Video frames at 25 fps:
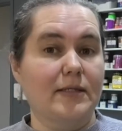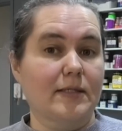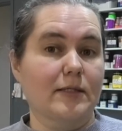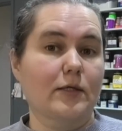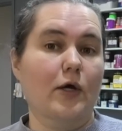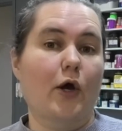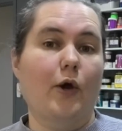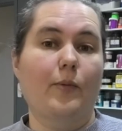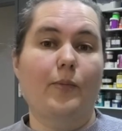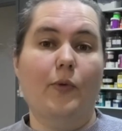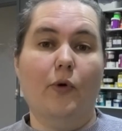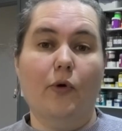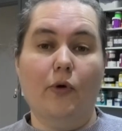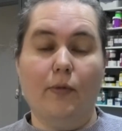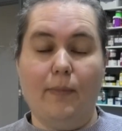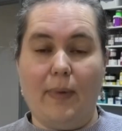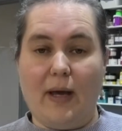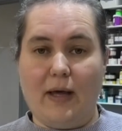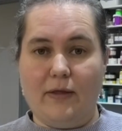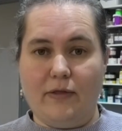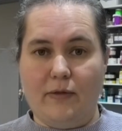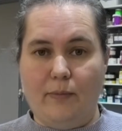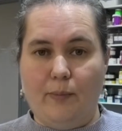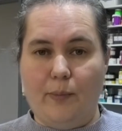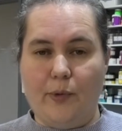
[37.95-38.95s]
soap or a
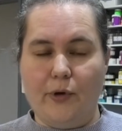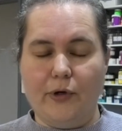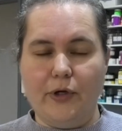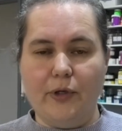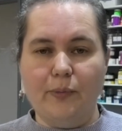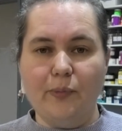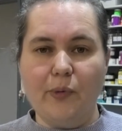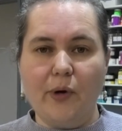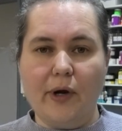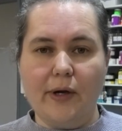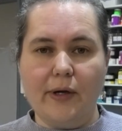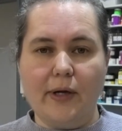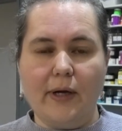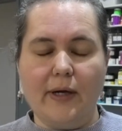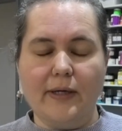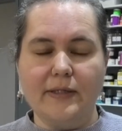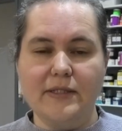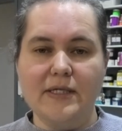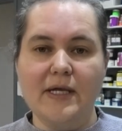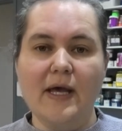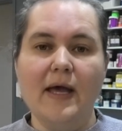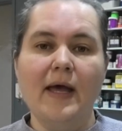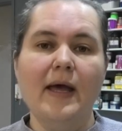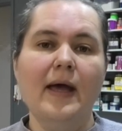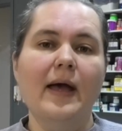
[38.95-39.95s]
bath and body
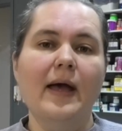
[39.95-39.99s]
product.